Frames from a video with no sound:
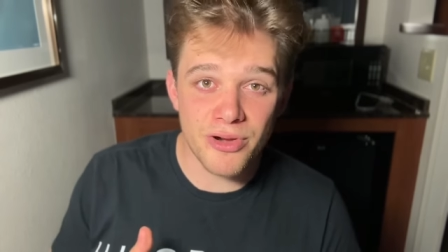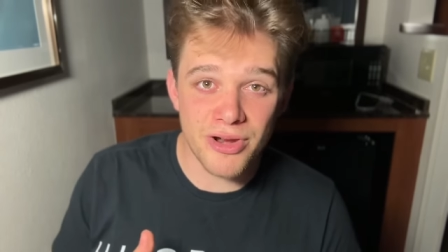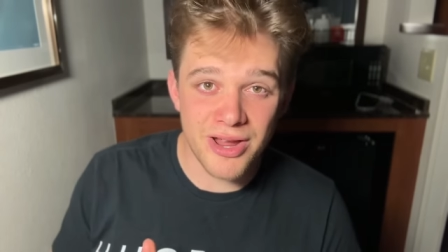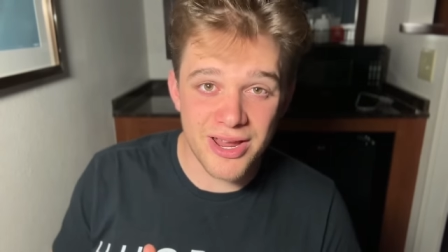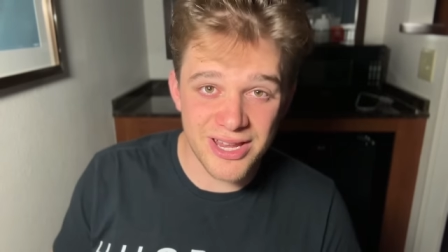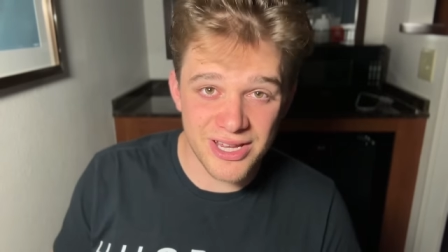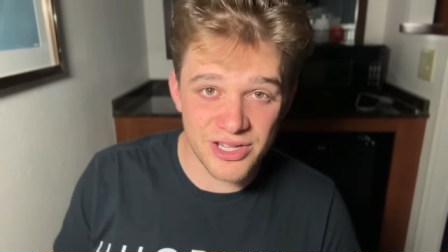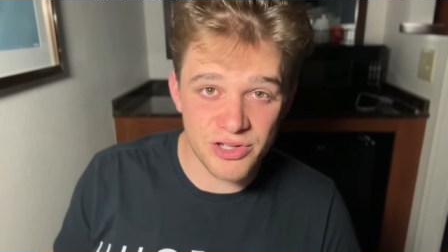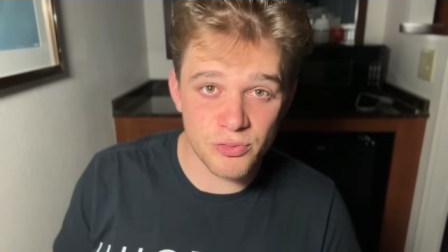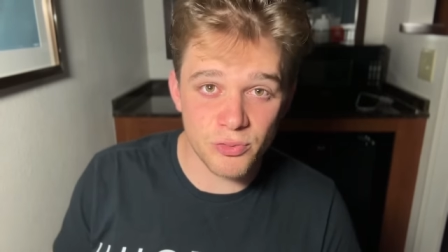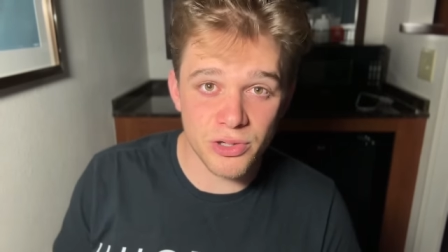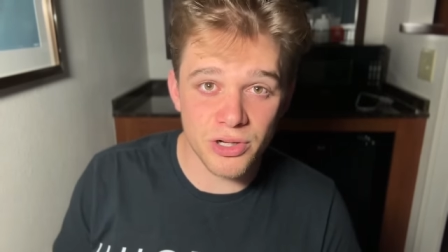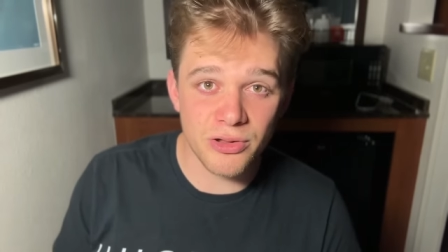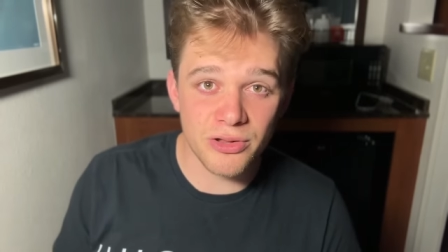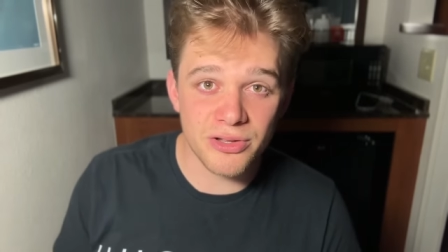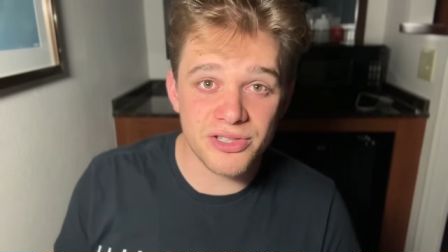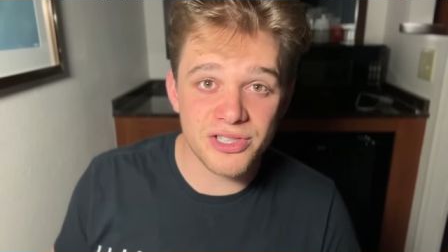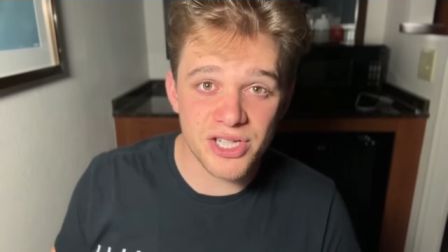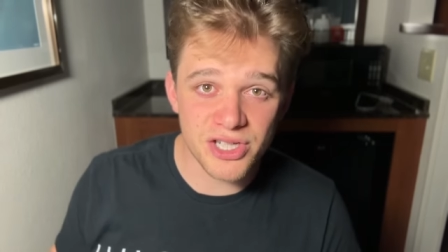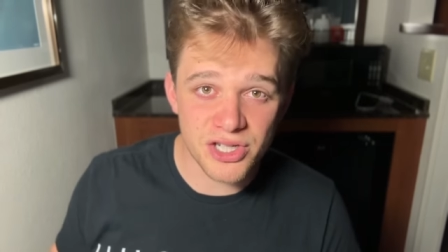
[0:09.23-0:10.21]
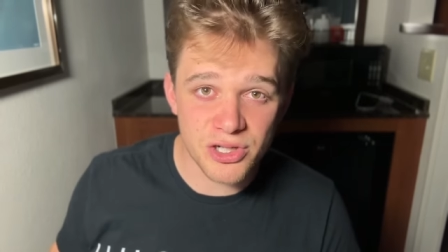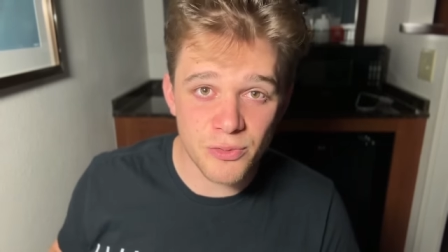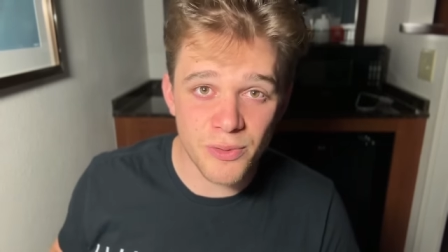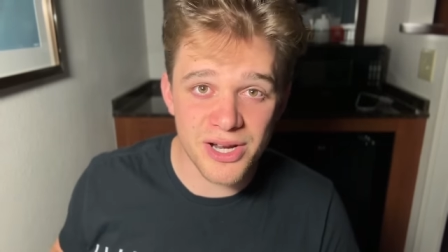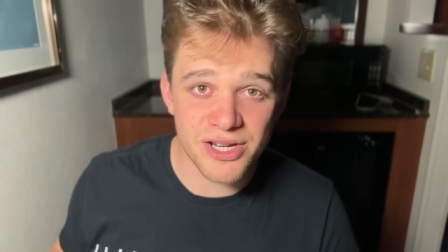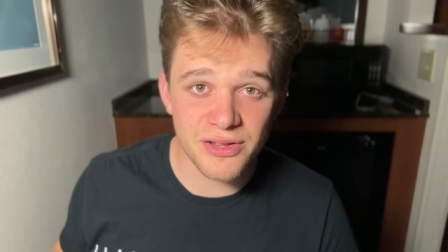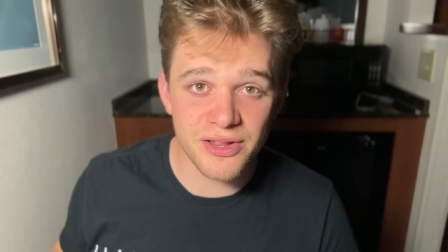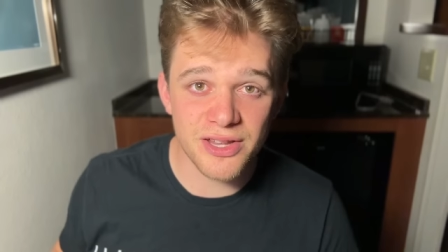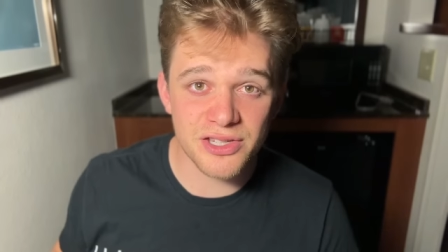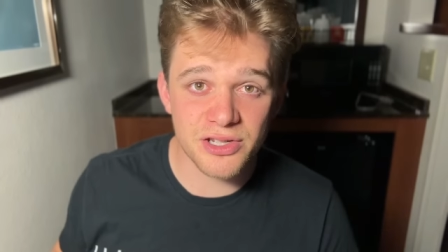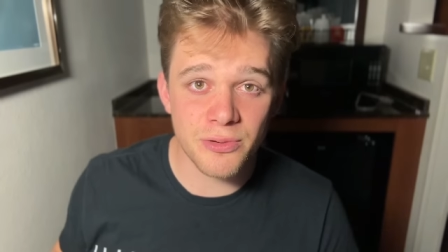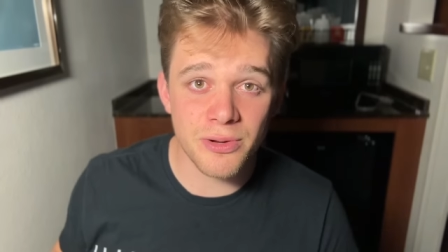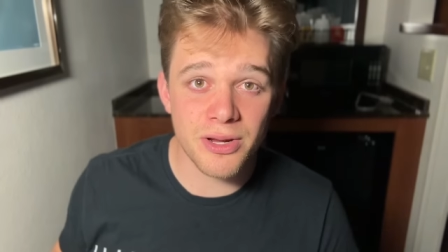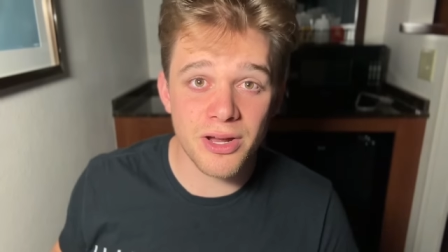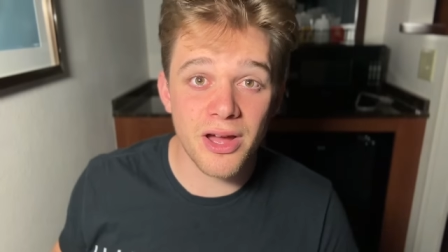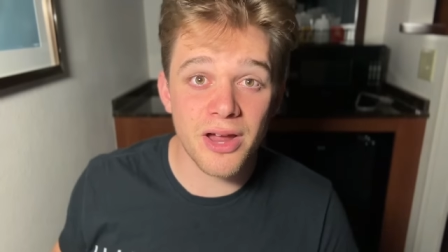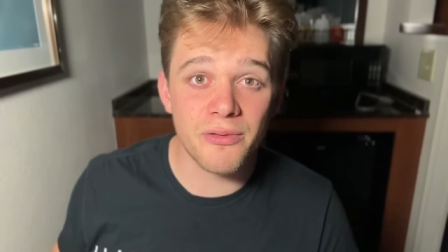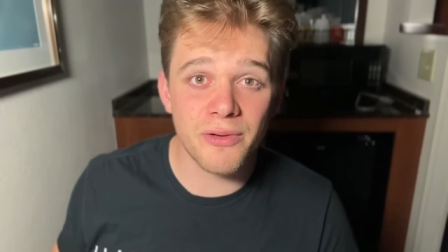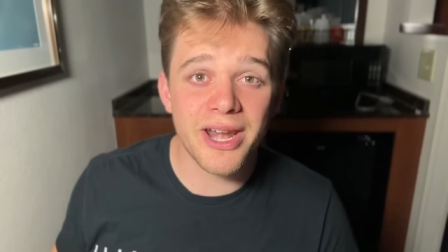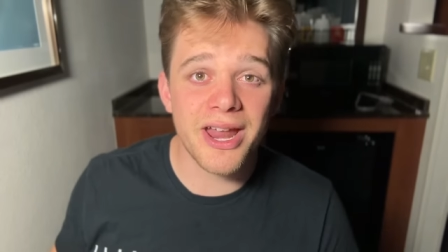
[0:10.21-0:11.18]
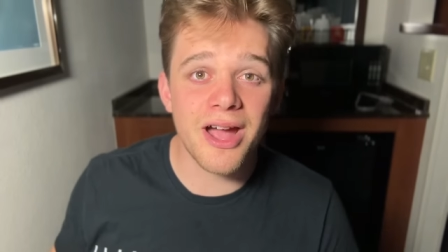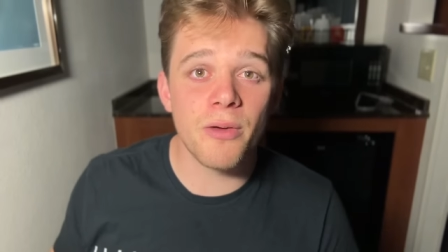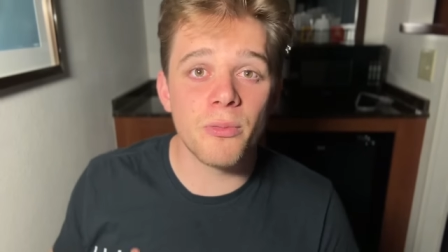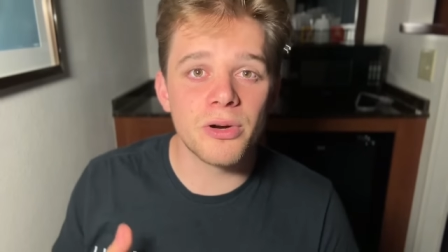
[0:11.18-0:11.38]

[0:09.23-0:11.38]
Israel situation that's going on right now,